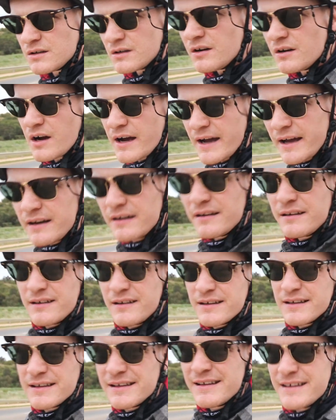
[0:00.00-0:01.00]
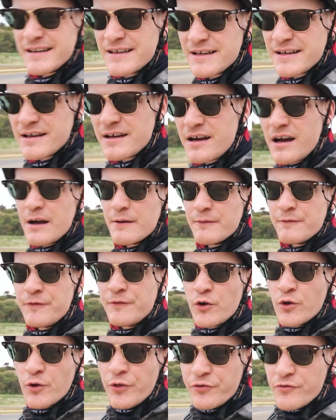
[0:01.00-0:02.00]
All right, I'm
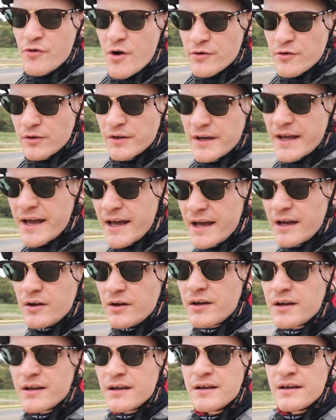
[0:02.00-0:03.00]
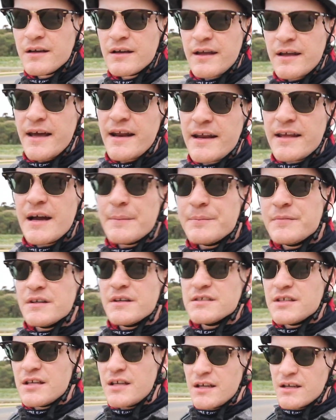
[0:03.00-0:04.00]
full throttle now, heading up
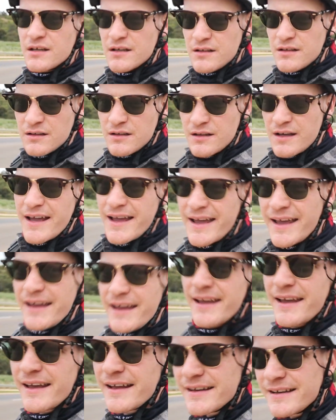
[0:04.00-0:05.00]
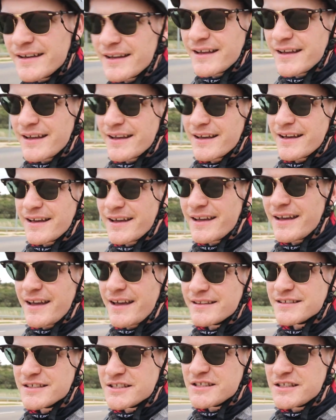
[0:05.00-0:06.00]
this hill, and
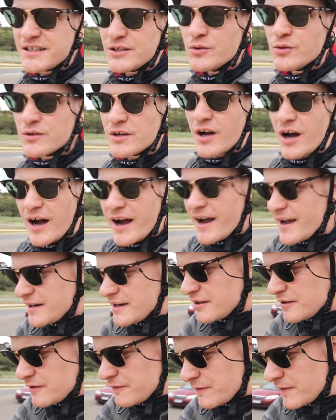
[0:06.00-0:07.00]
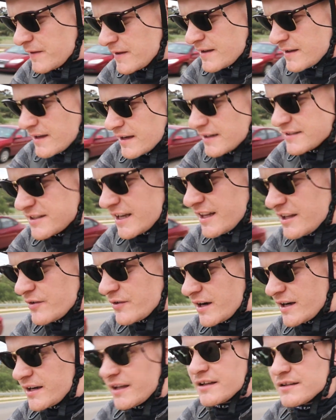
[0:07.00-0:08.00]
it's still kind of
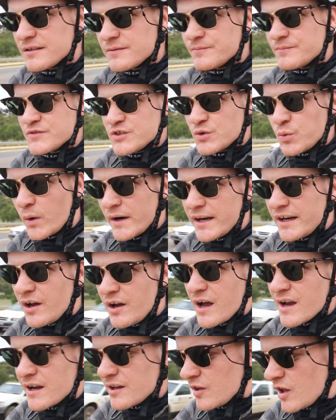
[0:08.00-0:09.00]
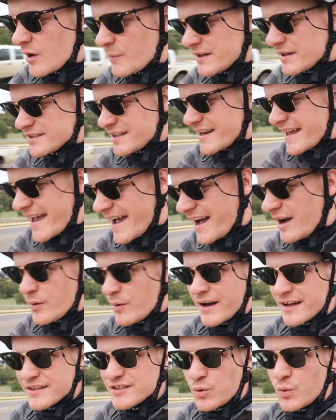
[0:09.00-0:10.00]
accelerating. 29 kilometers an
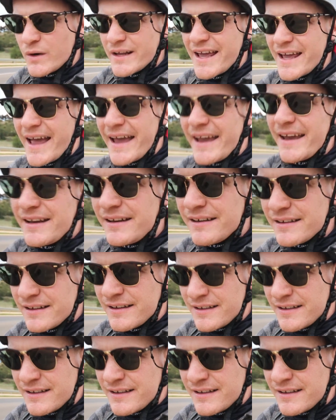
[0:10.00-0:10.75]
hour, 28,